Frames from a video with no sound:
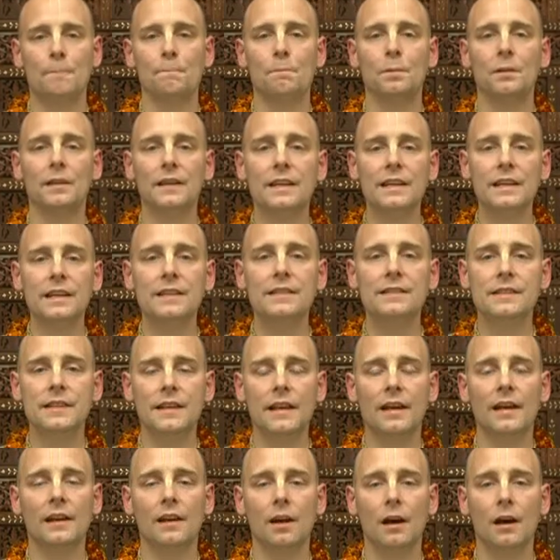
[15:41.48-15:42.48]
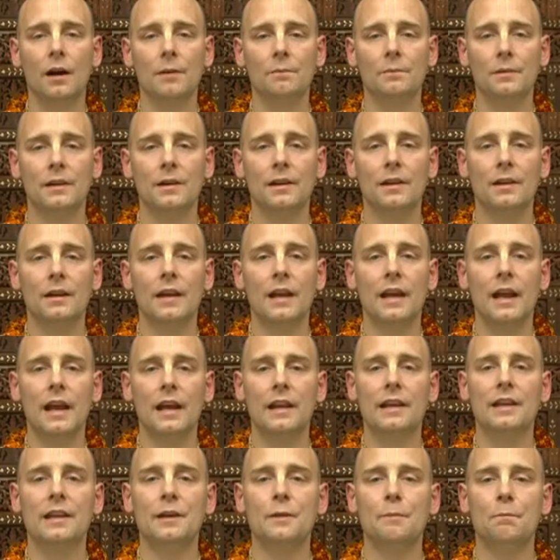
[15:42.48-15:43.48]
Please get up.
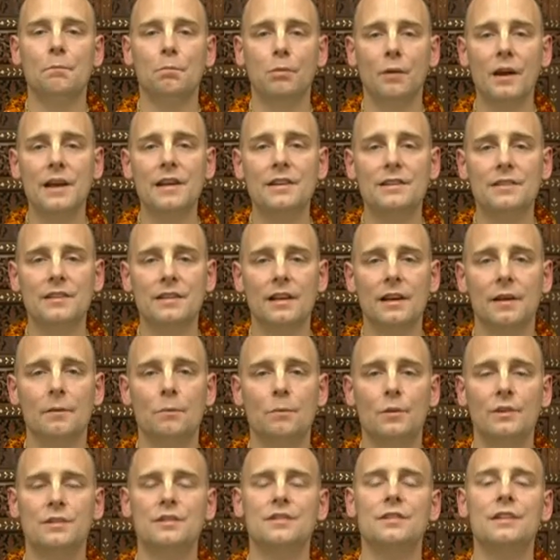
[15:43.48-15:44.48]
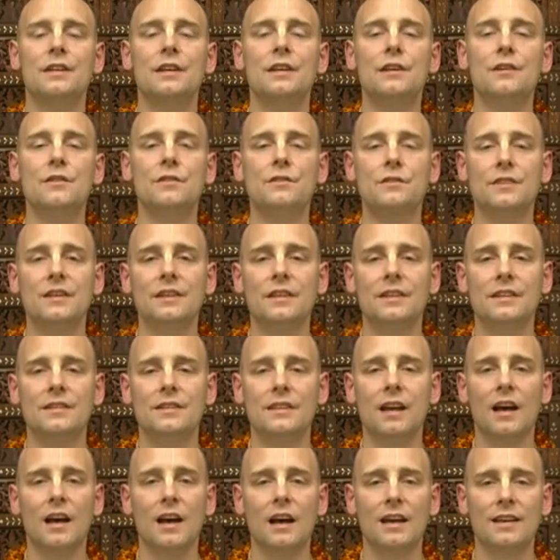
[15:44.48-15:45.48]
And he embraced them with tears in his
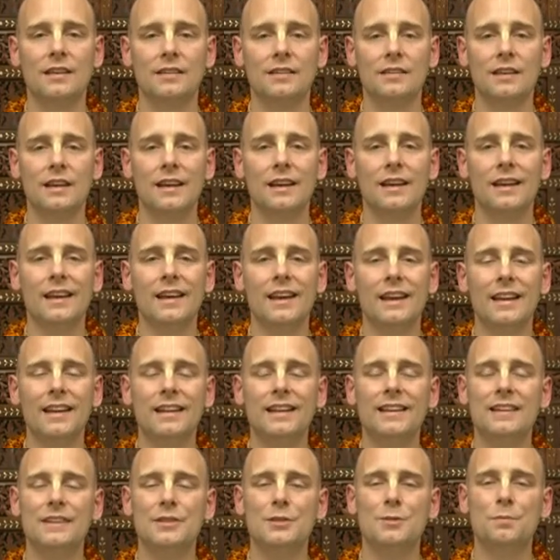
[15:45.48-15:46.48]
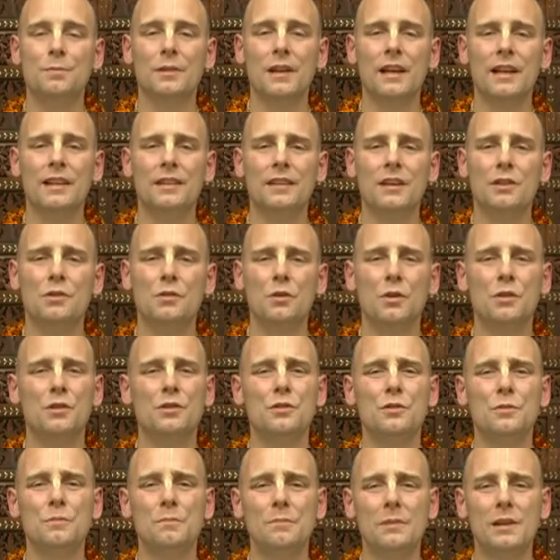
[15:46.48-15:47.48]
eyes. And he explained that your
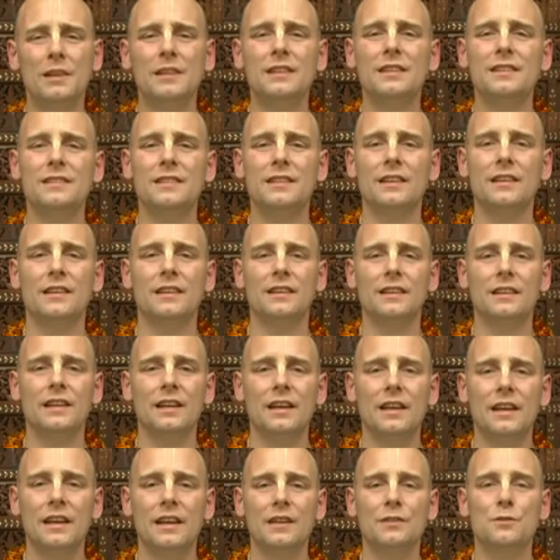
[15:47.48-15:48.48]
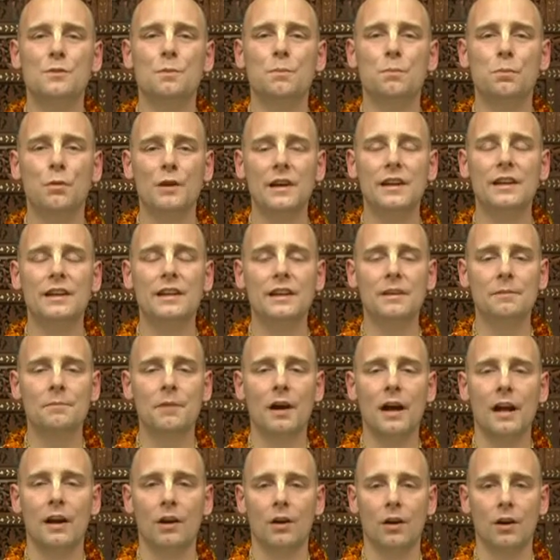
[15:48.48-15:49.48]
humility is breaking
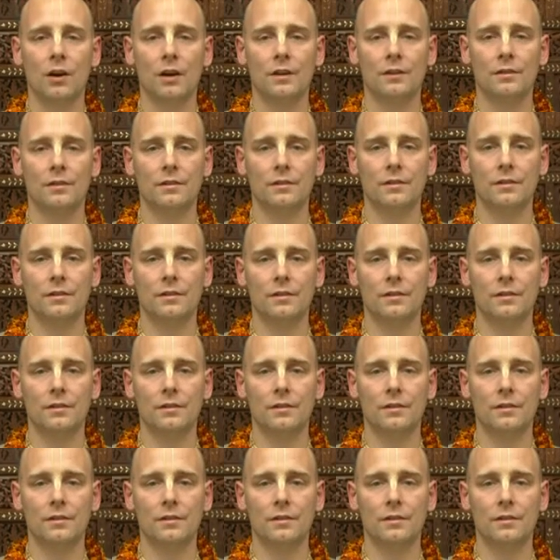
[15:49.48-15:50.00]
my heart.